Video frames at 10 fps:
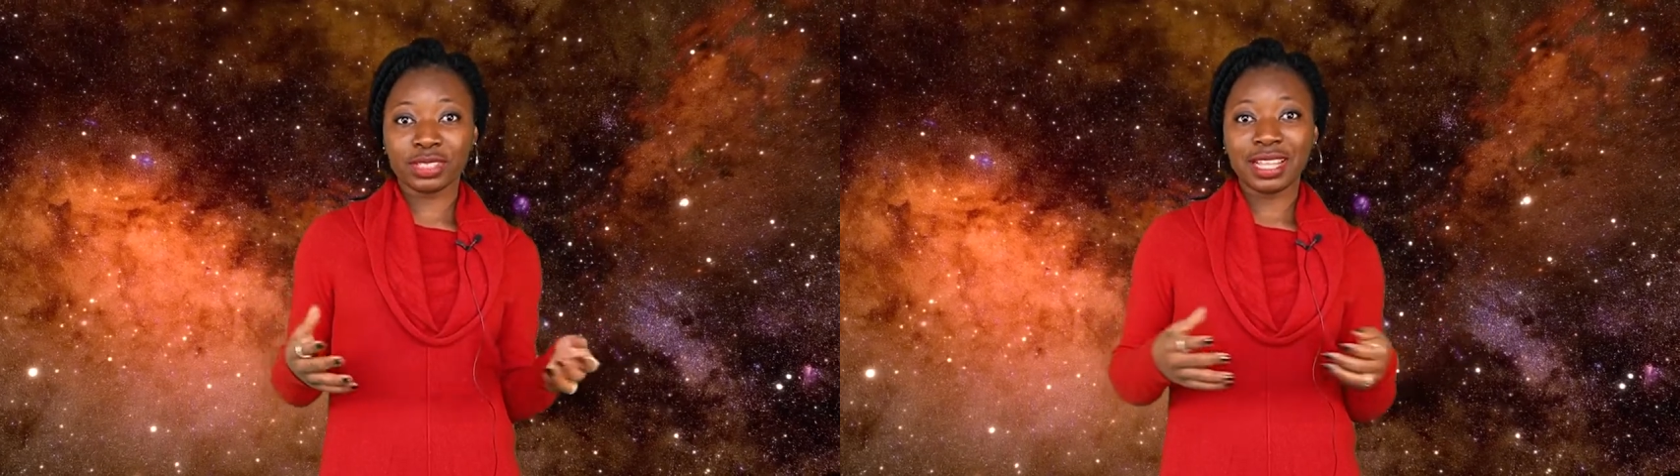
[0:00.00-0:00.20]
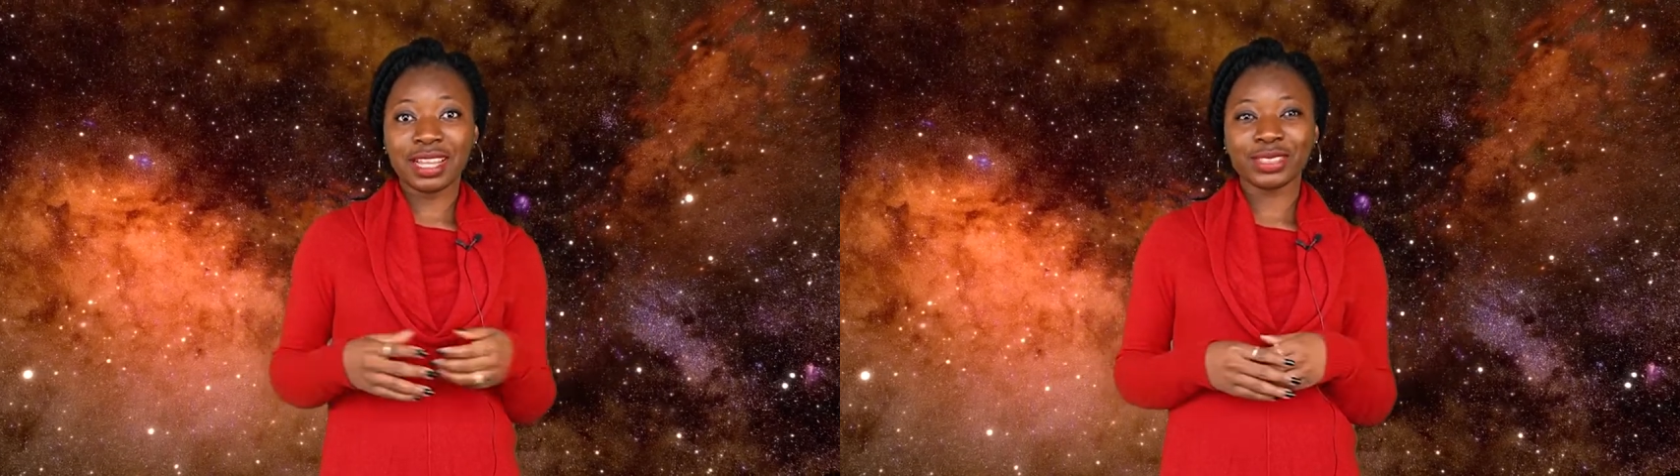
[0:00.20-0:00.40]

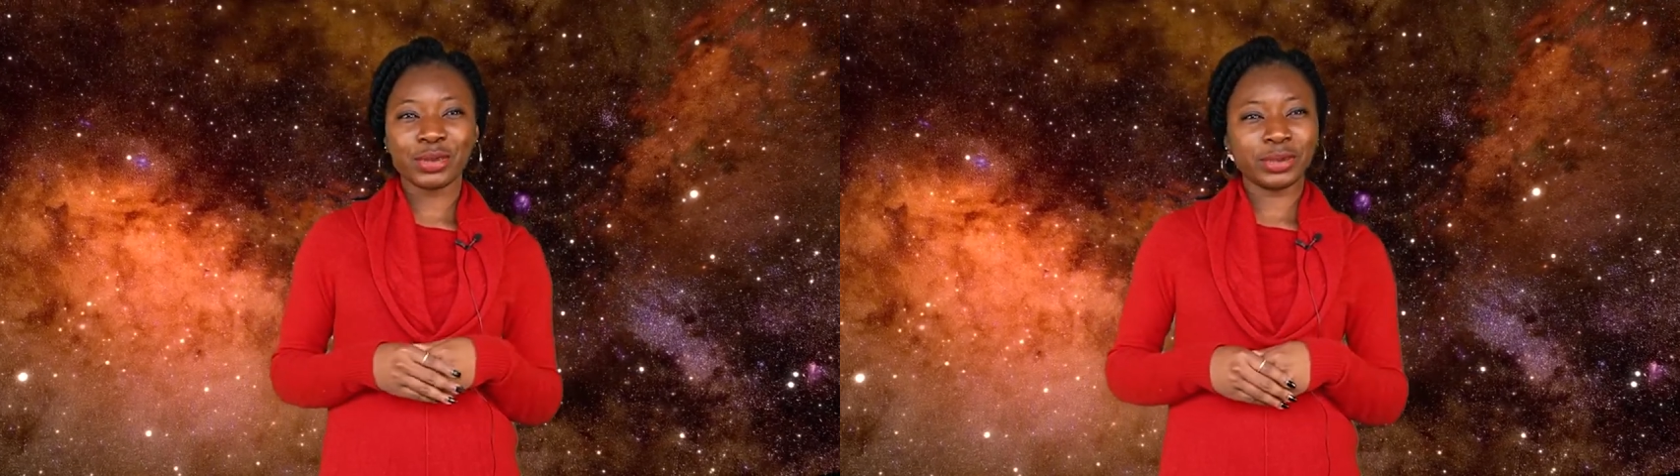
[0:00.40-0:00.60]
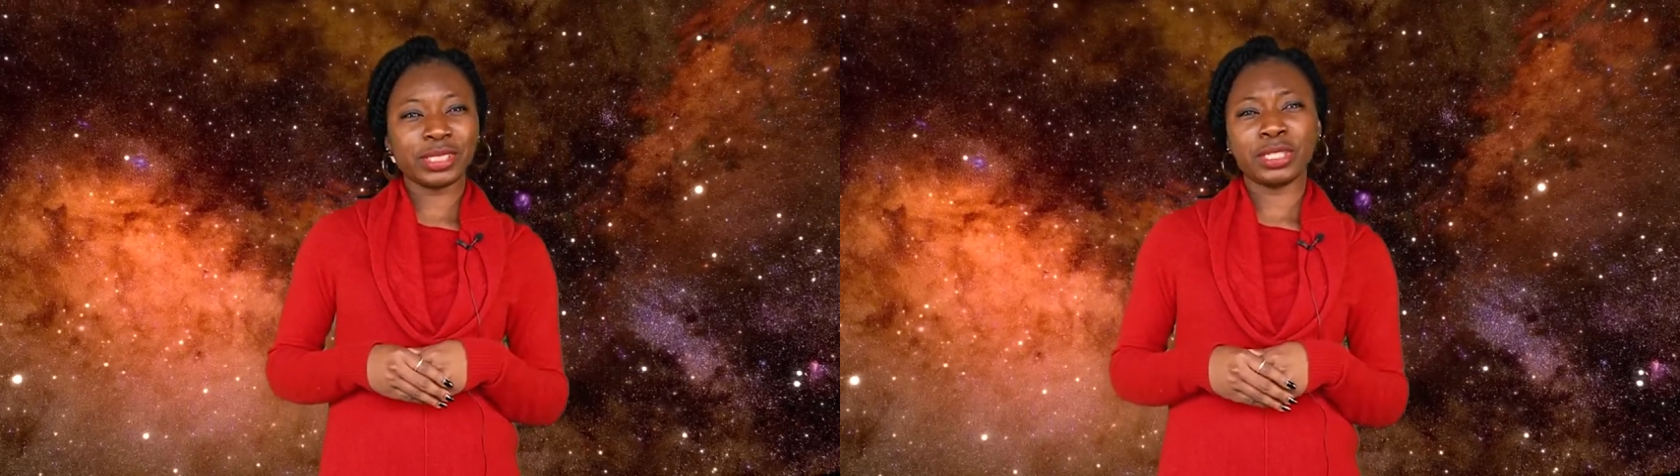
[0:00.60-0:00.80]
stars
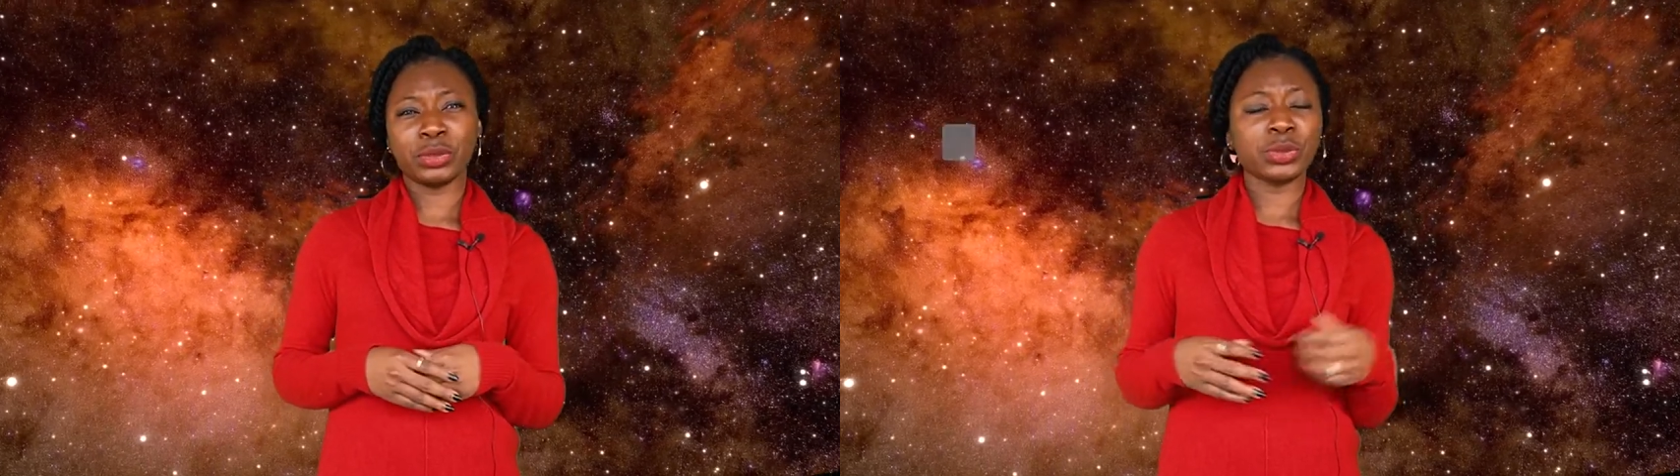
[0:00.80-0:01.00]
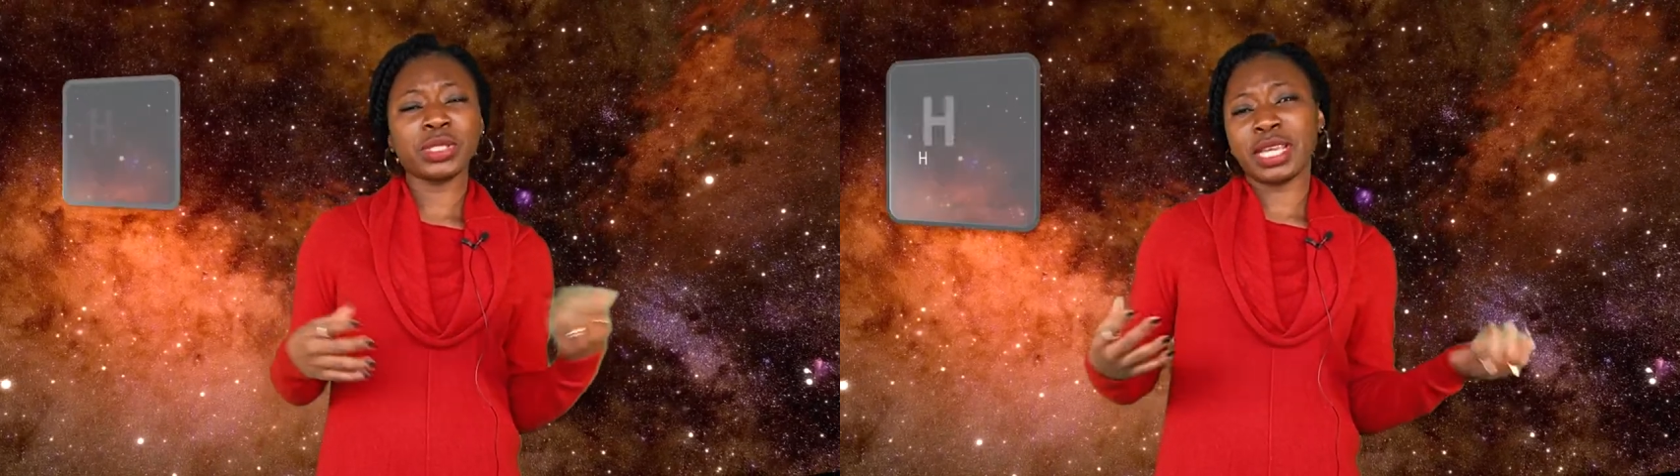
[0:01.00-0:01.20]
contained
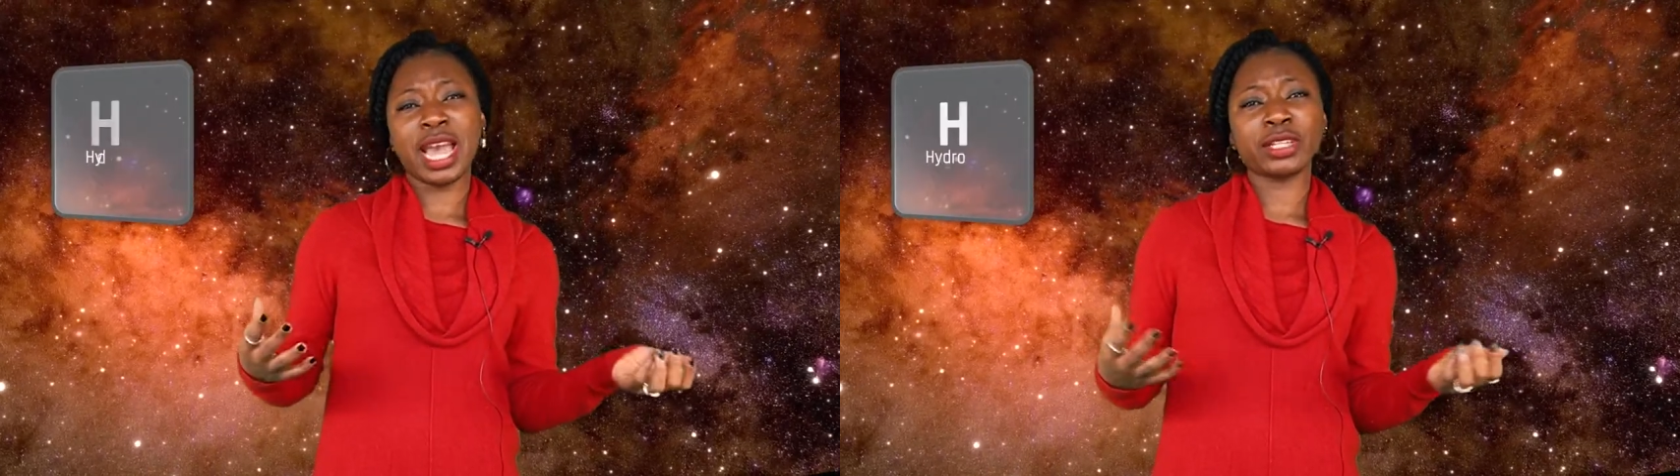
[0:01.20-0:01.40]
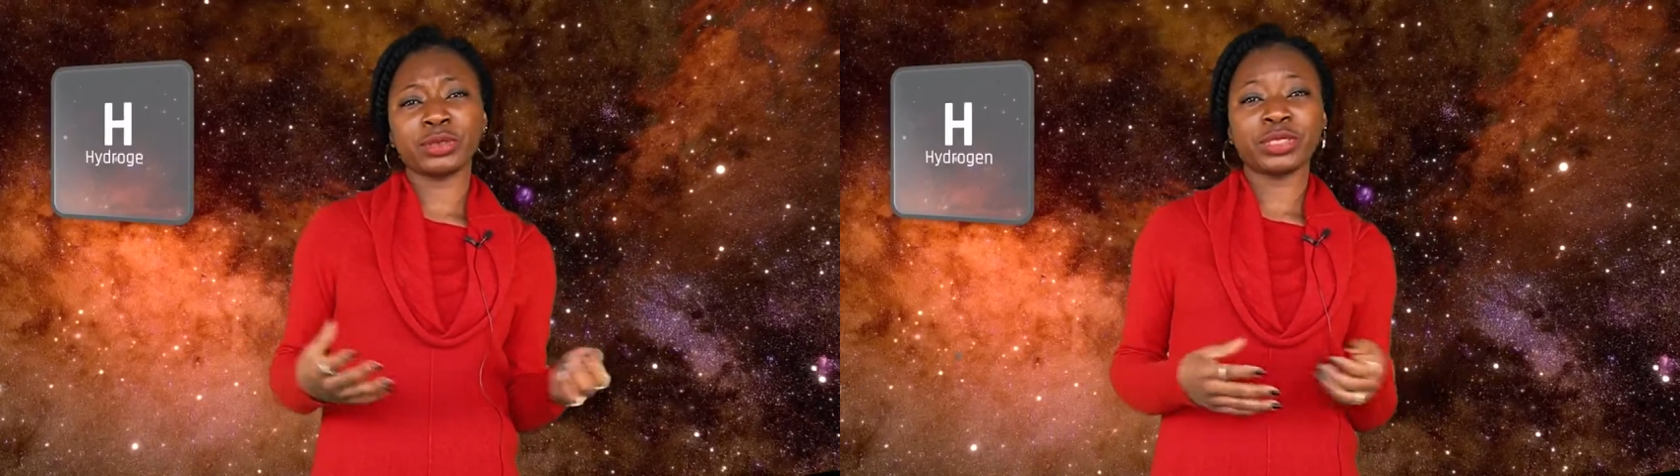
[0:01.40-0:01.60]
only
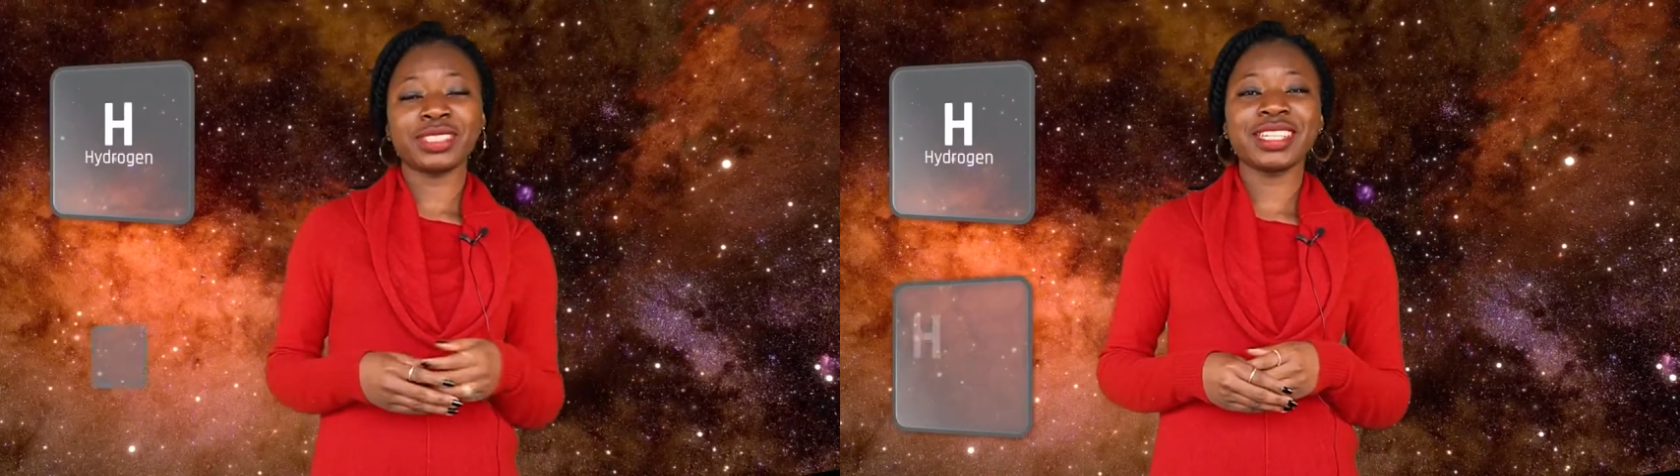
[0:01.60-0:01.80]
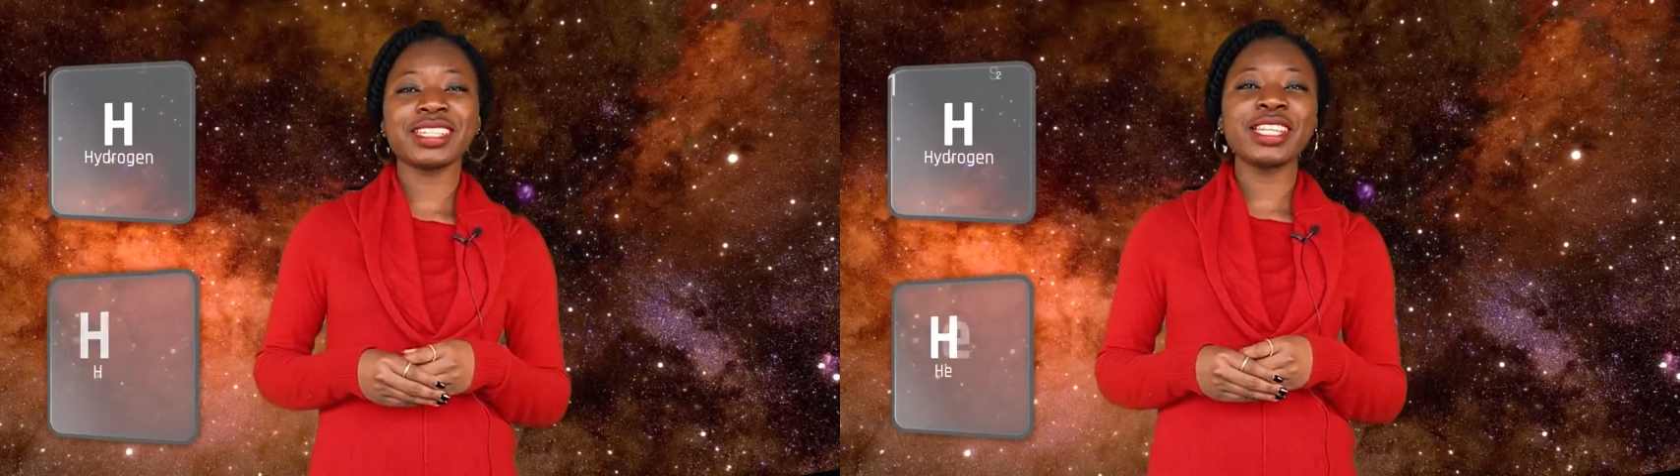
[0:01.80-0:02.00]

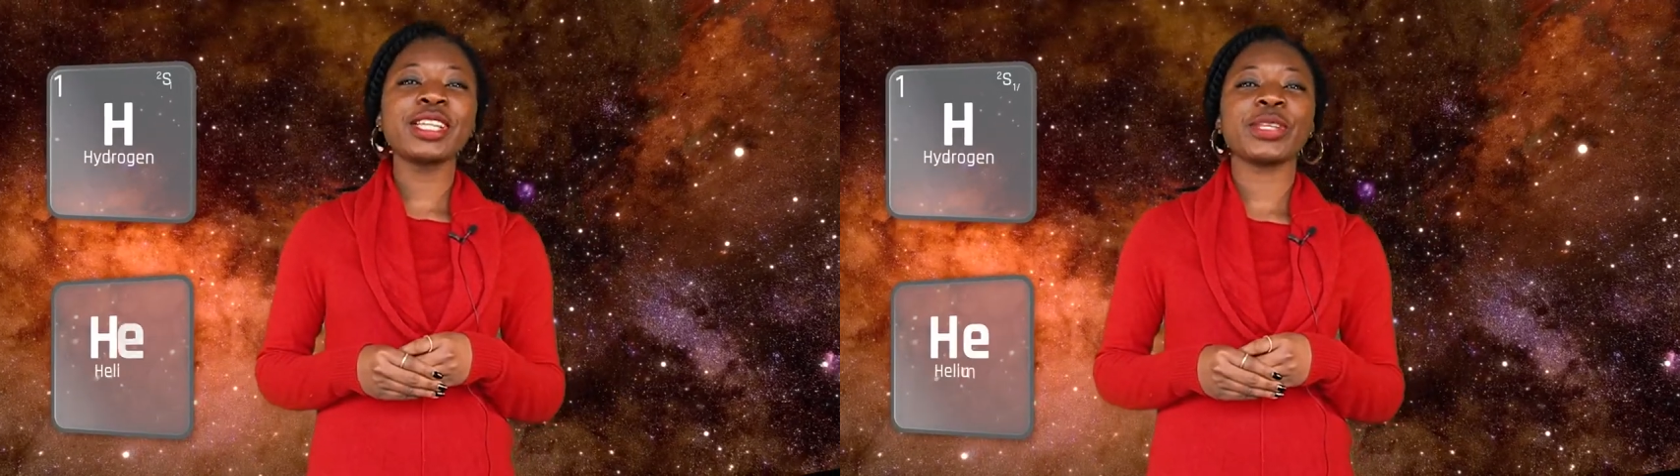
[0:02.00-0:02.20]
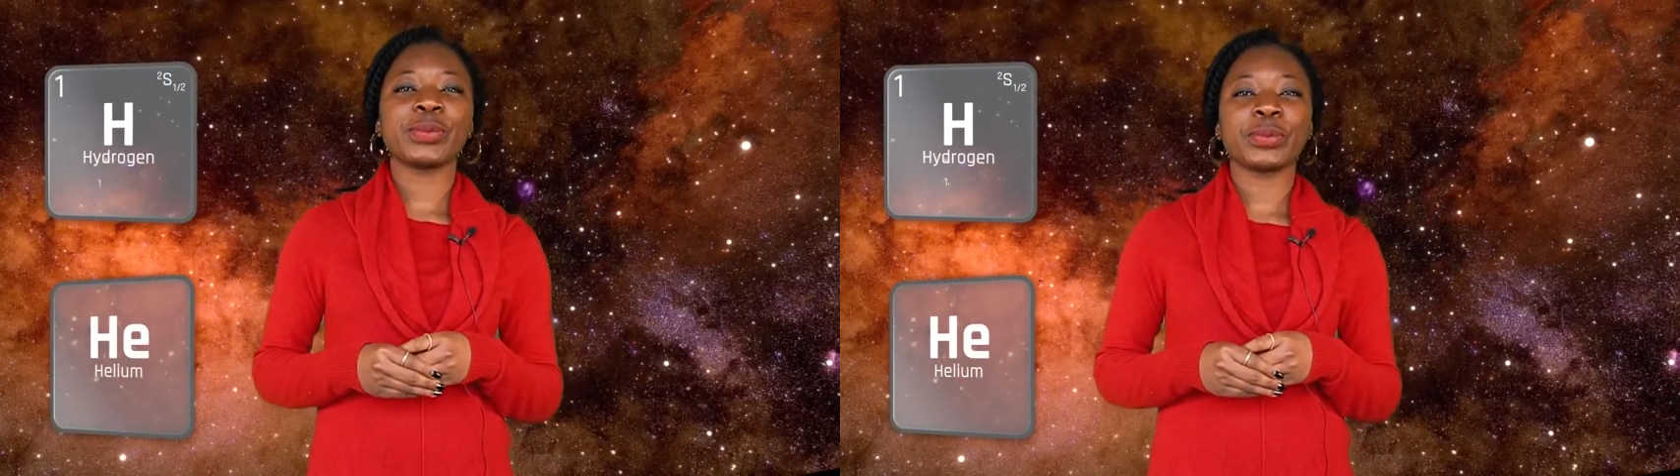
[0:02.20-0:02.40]
hydrogen and
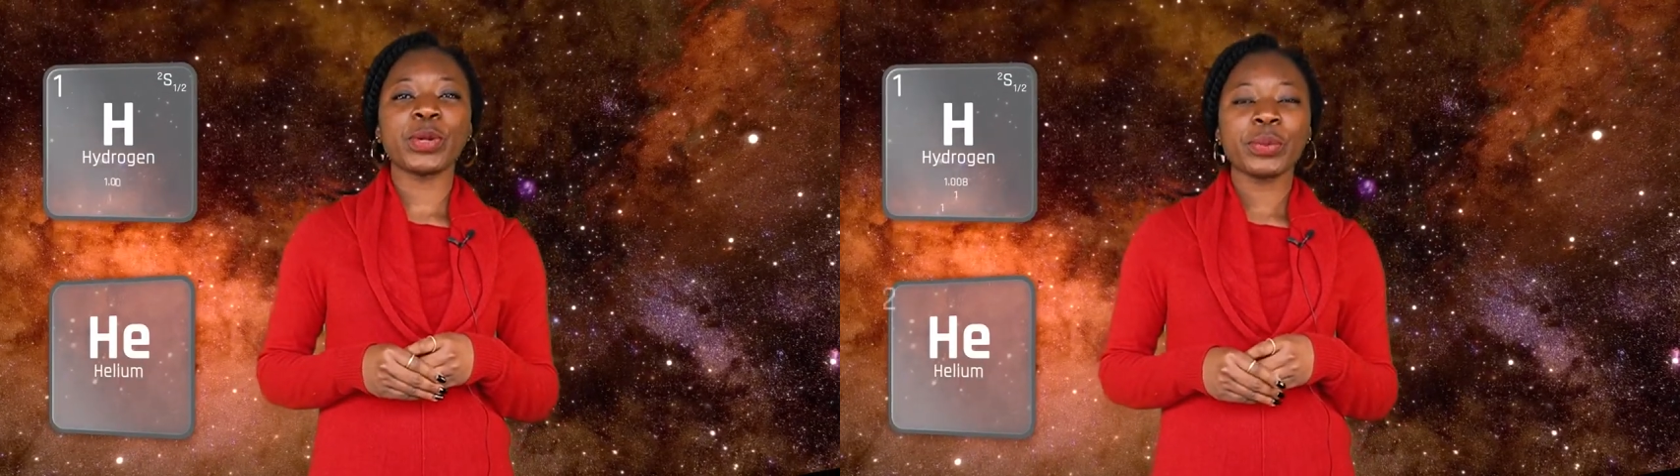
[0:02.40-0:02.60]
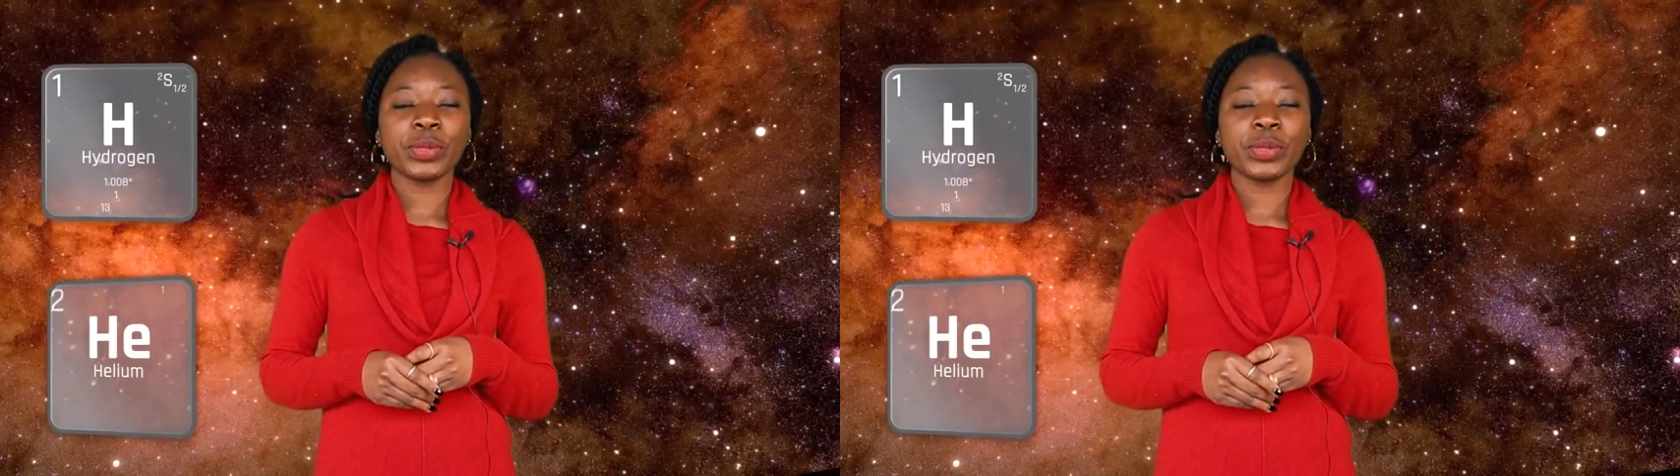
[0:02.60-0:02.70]
helium,